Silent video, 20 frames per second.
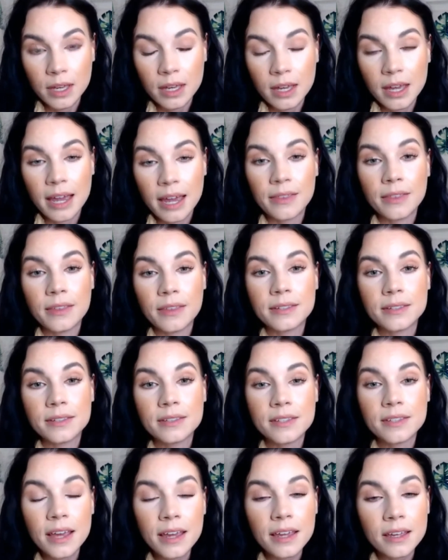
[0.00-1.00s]
And the
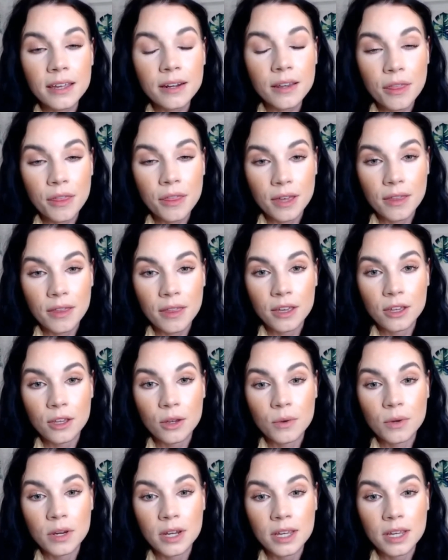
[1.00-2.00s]
second thing that
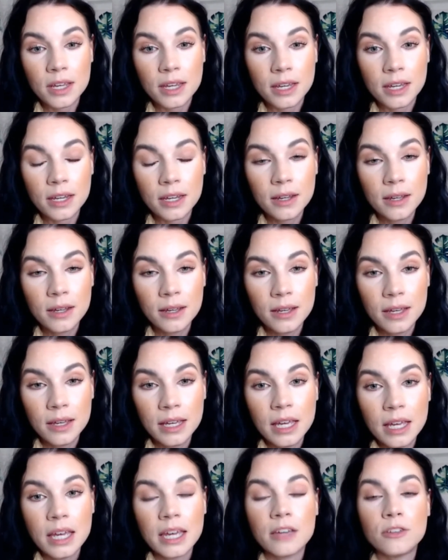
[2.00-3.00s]
you need
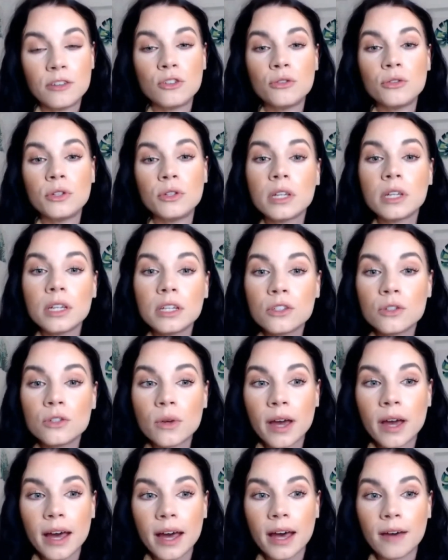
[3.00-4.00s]
is you need to
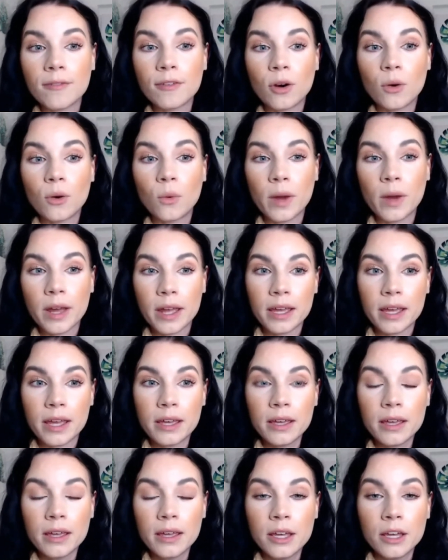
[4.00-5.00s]
have a
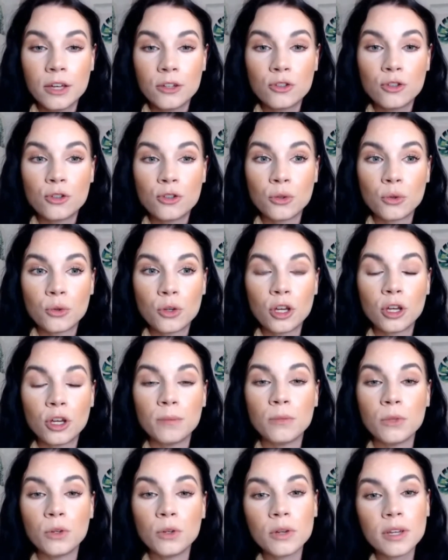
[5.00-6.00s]
way to
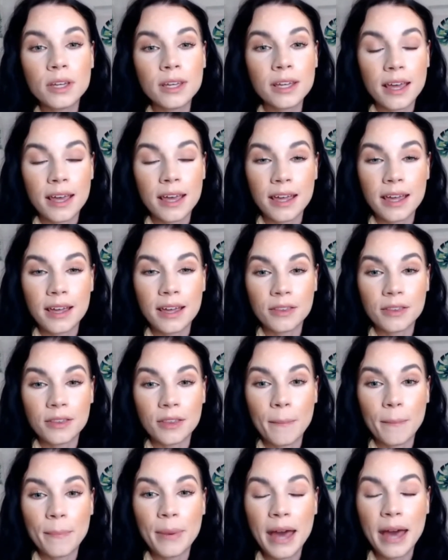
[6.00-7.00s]
communicate
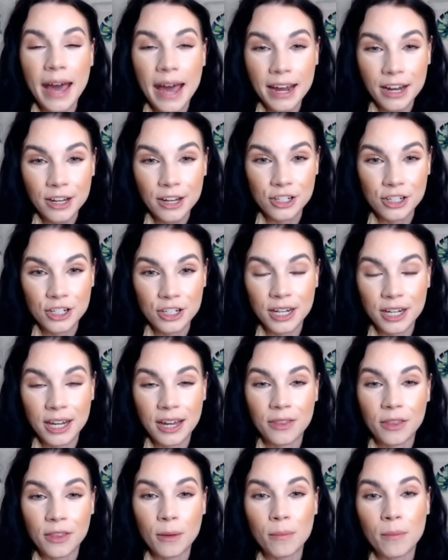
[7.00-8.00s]
the packaging
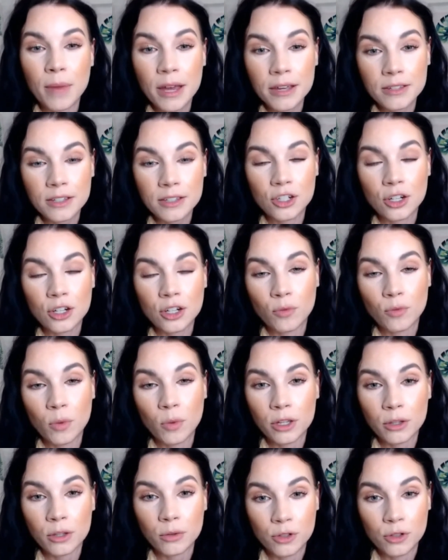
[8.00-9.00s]
and the messaging of
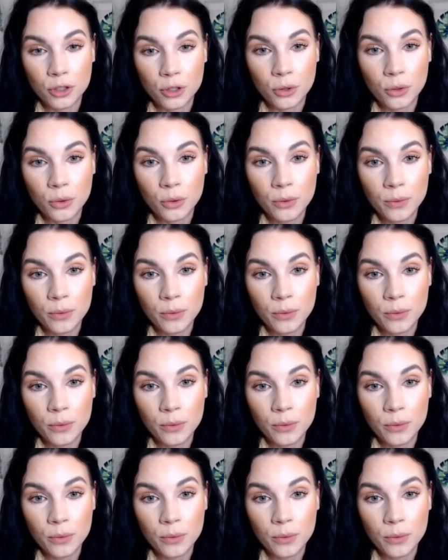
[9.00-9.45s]
what you do